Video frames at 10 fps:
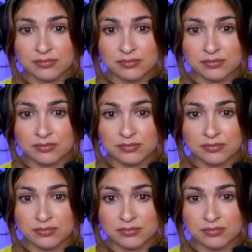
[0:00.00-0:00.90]

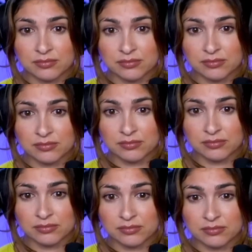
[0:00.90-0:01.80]

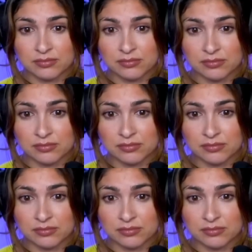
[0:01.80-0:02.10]
This person isn't speaking.